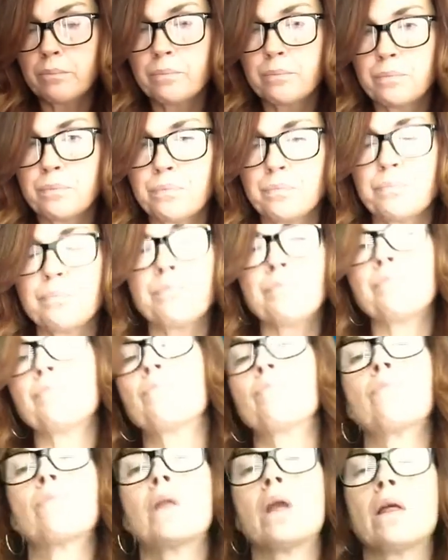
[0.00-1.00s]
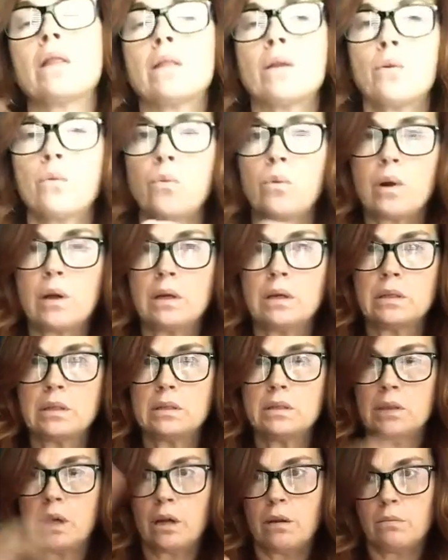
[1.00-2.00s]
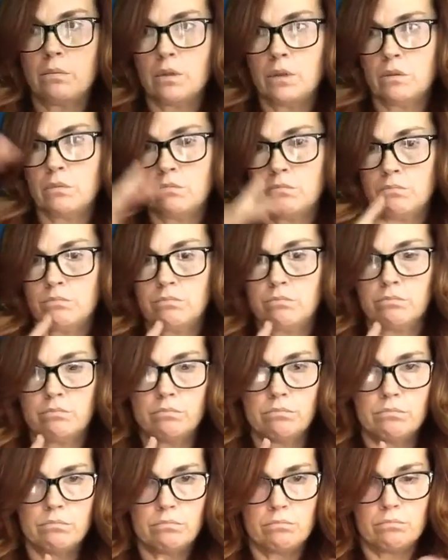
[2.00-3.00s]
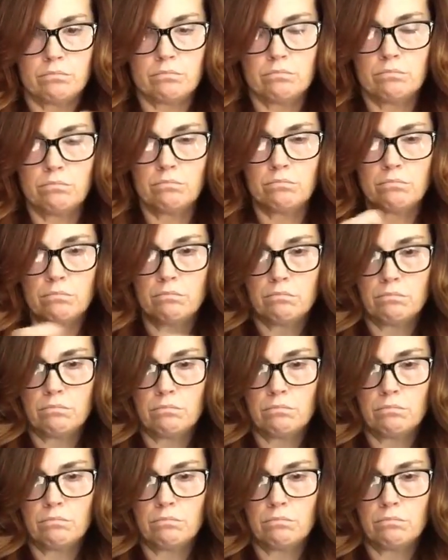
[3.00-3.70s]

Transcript: and then when you actually assemble it, that's when you make your final decisions.